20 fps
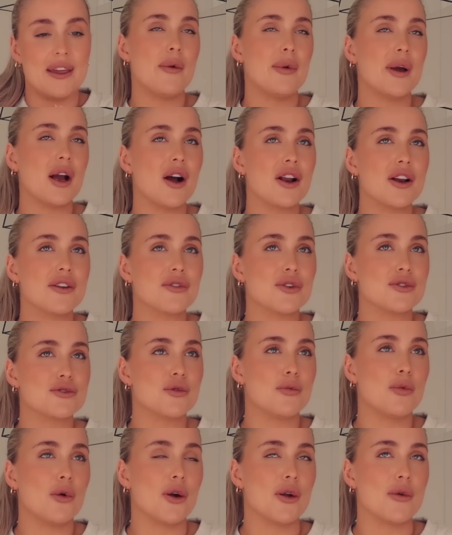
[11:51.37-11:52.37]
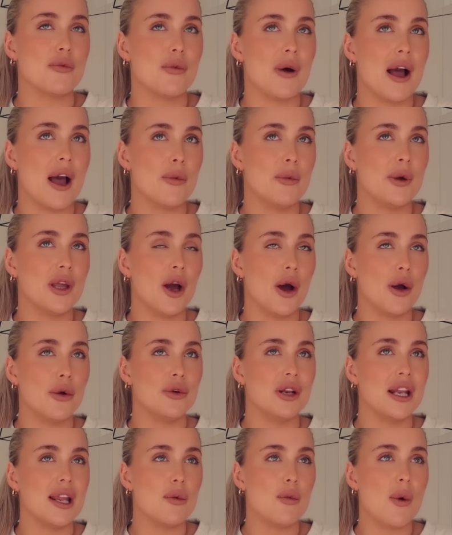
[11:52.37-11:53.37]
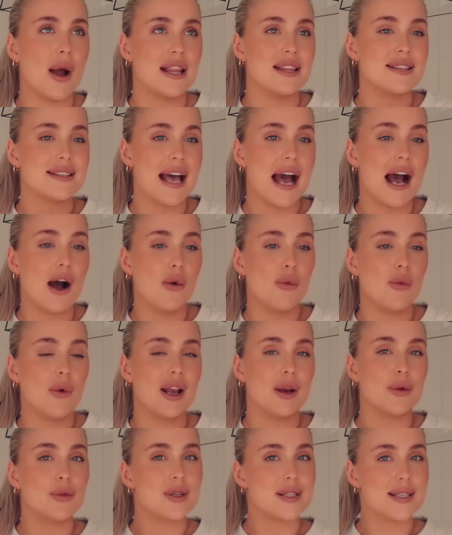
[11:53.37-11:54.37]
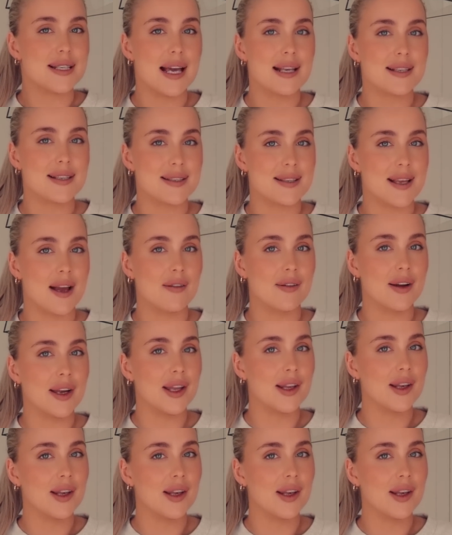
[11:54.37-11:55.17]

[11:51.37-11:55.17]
And we kind of got to a point where we only went out when it was necessary,